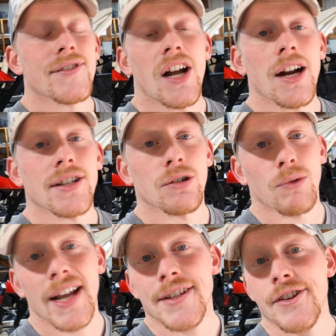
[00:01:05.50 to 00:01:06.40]
talked to
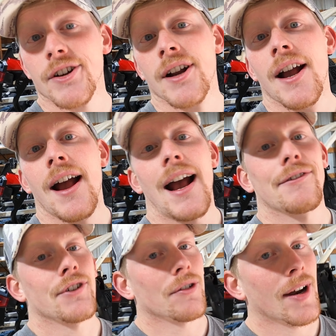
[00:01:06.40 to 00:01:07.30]
racer
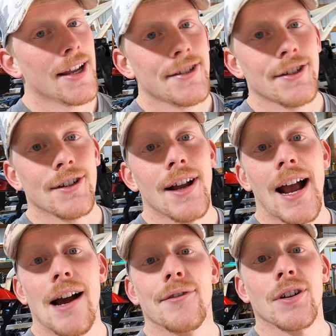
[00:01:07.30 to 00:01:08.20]
after racer
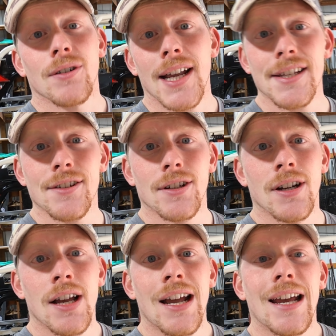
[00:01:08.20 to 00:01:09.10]
after
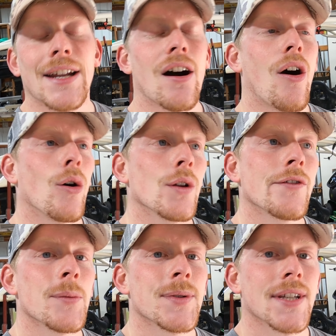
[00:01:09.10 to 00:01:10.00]
racer, and all of
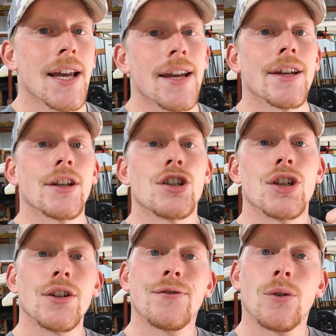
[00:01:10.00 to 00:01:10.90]
them say
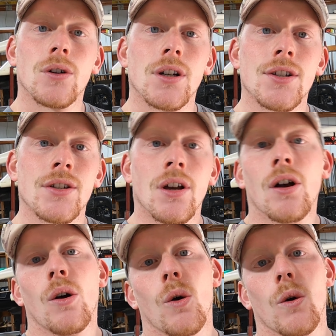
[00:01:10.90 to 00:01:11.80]
G-Force
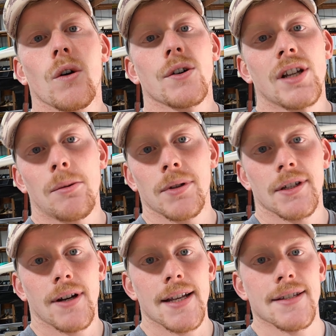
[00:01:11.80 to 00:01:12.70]
or Double
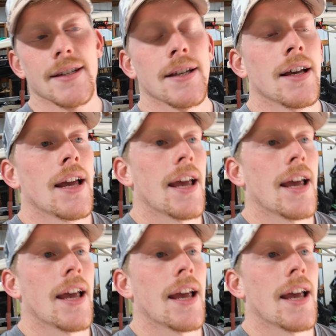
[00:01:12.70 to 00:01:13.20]
E Racing.